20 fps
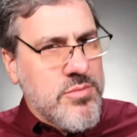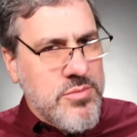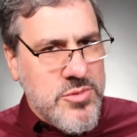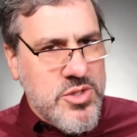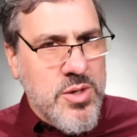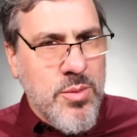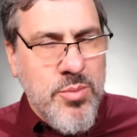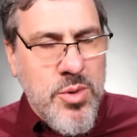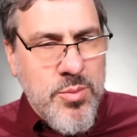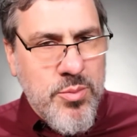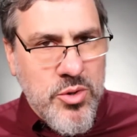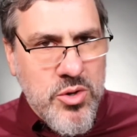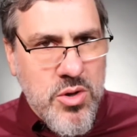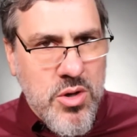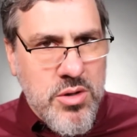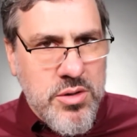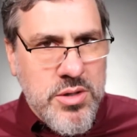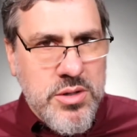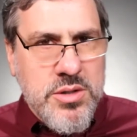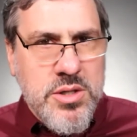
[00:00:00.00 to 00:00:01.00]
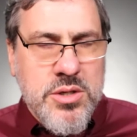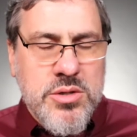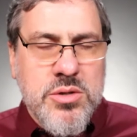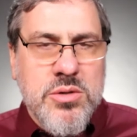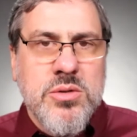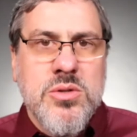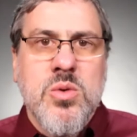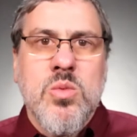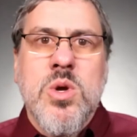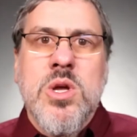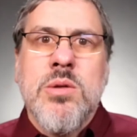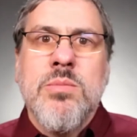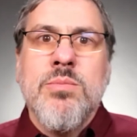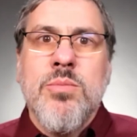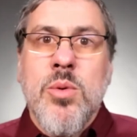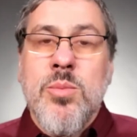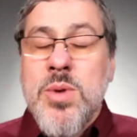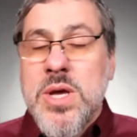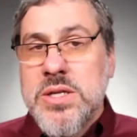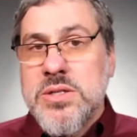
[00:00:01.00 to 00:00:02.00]
some people call it a digital twin,
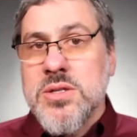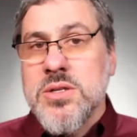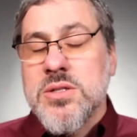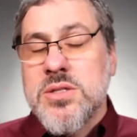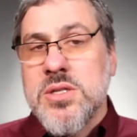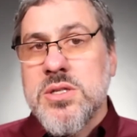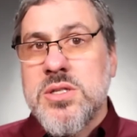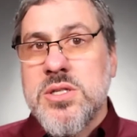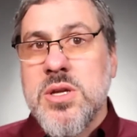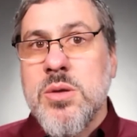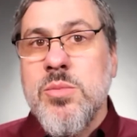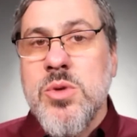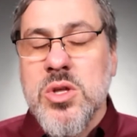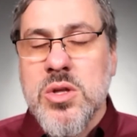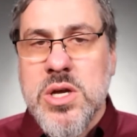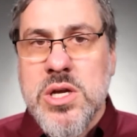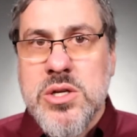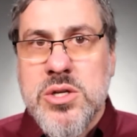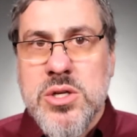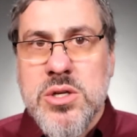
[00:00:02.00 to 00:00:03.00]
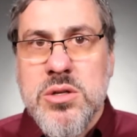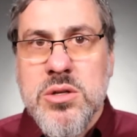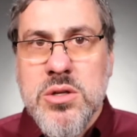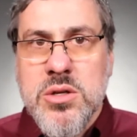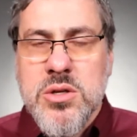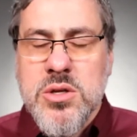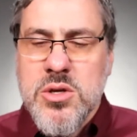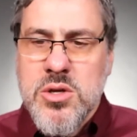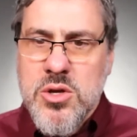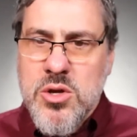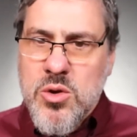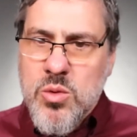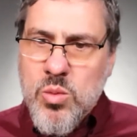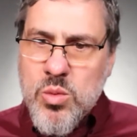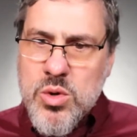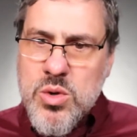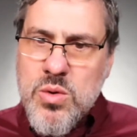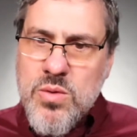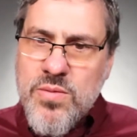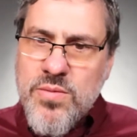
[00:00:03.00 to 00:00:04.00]
but basically it's a simulation
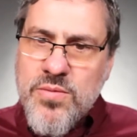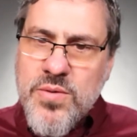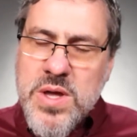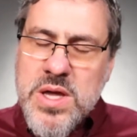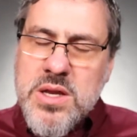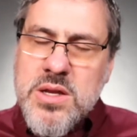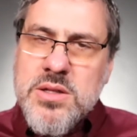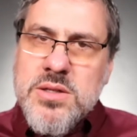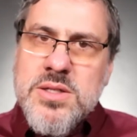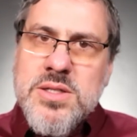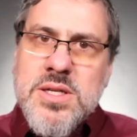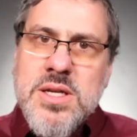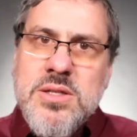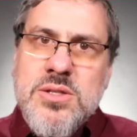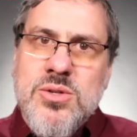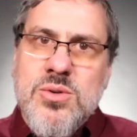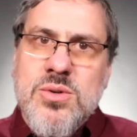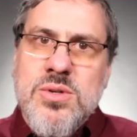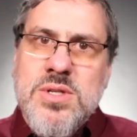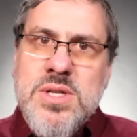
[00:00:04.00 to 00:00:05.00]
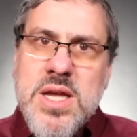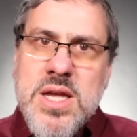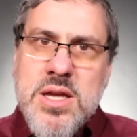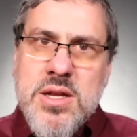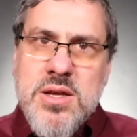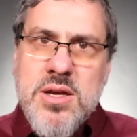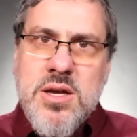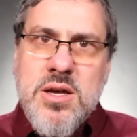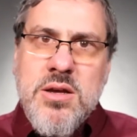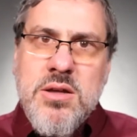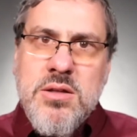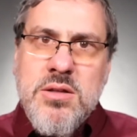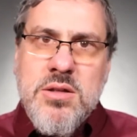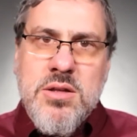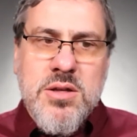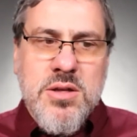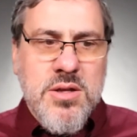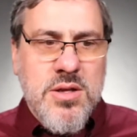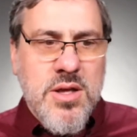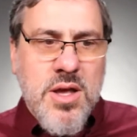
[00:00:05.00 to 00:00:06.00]
where you feed it sensor data
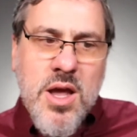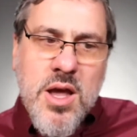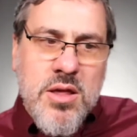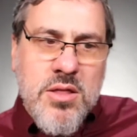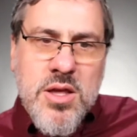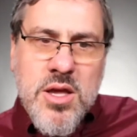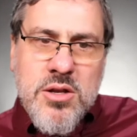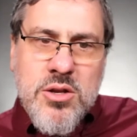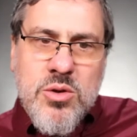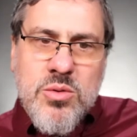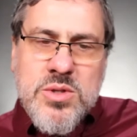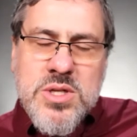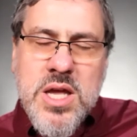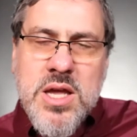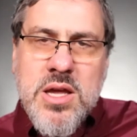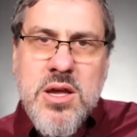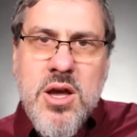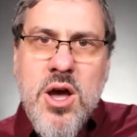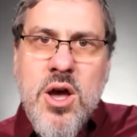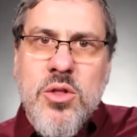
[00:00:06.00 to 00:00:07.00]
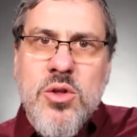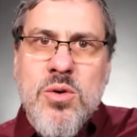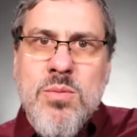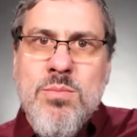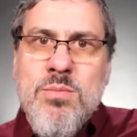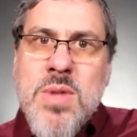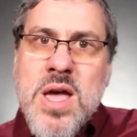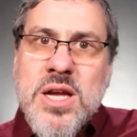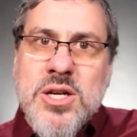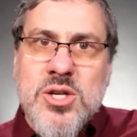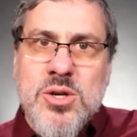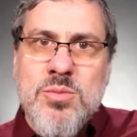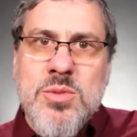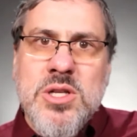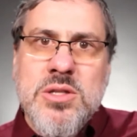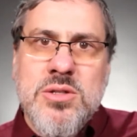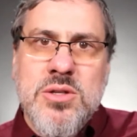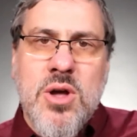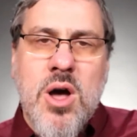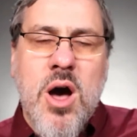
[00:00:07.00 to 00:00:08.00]
and then you take other
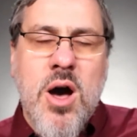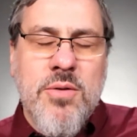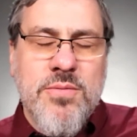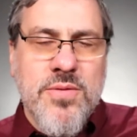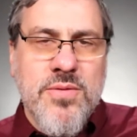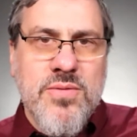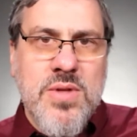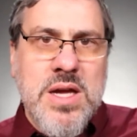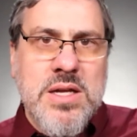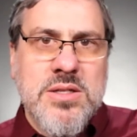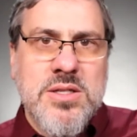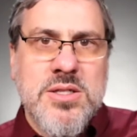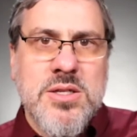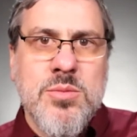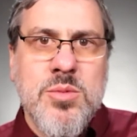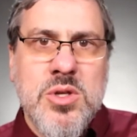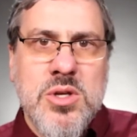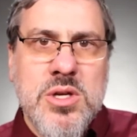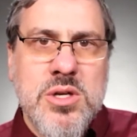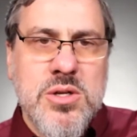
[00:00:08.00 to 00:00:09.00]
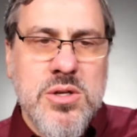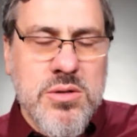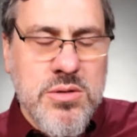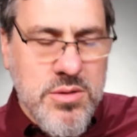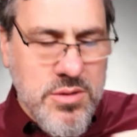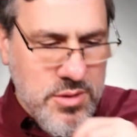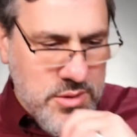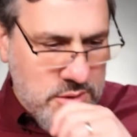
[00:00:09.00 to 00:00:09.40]
measurements off of that simulation.